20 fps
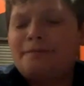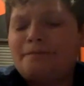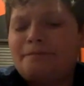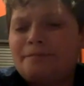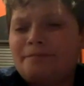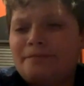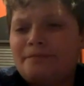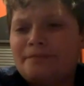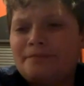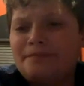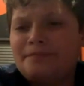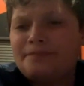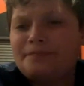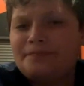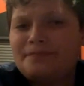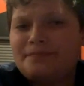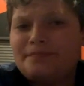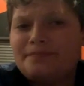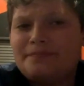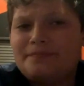
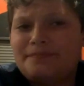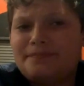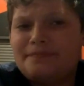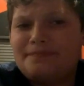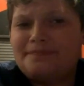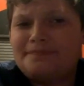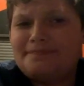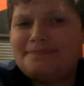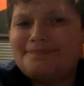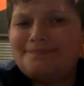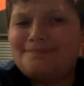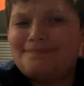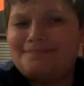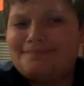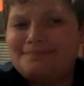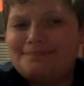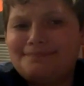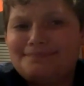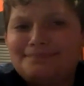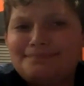
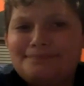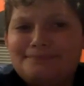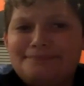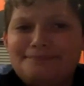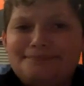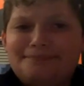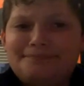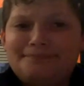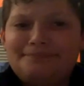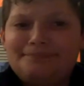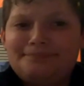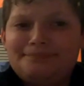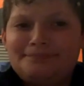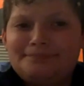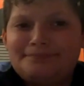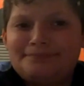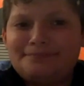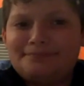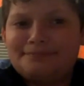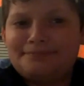
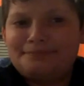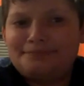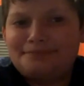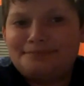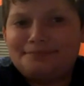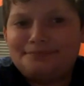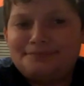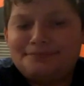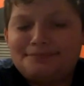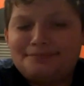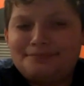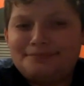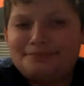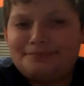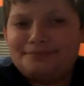No words are spoken by the person on screen.